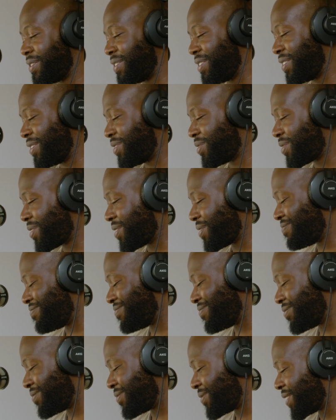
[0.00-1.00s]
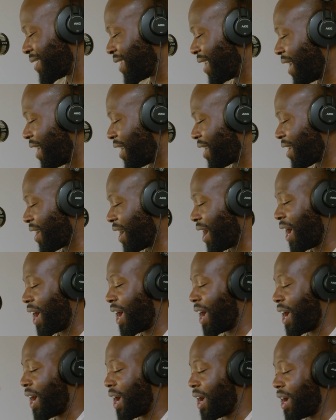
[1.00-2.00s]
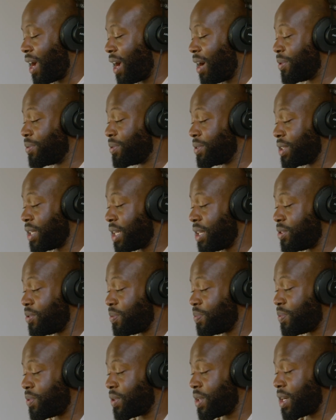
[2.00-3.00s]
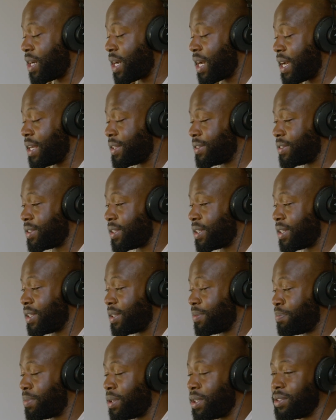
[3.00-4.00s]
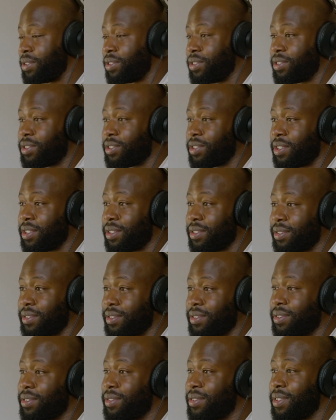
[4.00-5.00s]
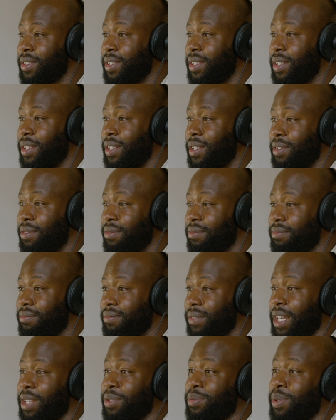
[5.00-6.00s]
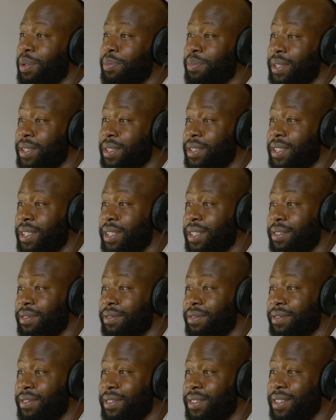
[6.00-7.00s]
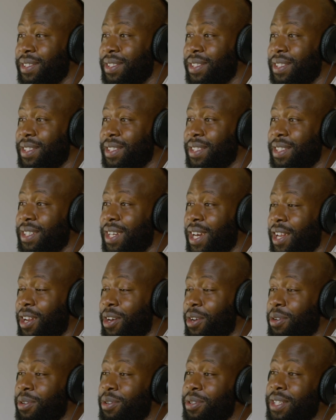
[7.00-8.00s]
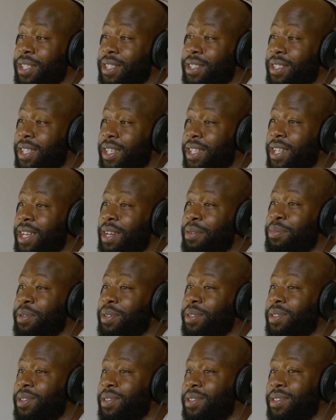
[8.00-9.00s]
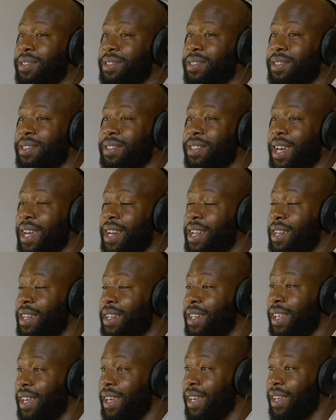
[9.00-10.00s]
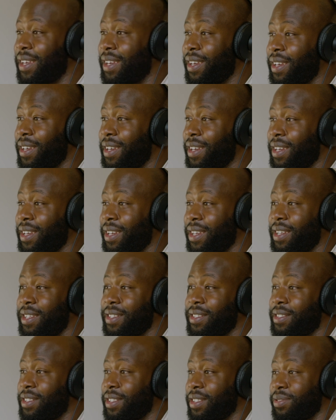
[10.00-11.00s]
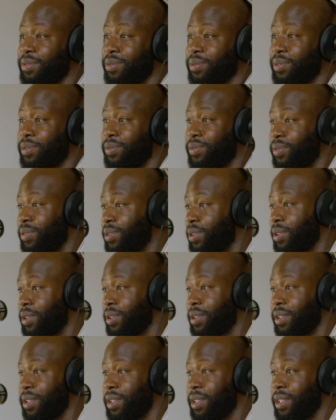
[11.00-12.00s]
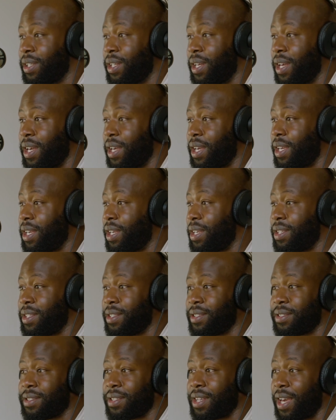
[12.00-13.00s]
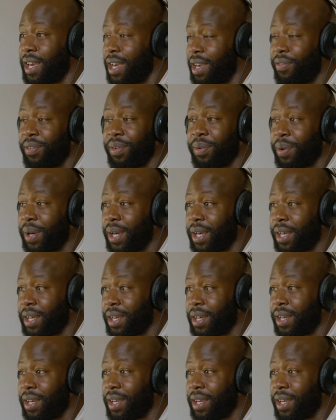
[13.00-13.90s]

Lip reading: It's. I would say Dubois has a puncher's chance. That's what I'm going to say. And I'll only say that because at the end of the day, he is 6'4". He is a heavyweight.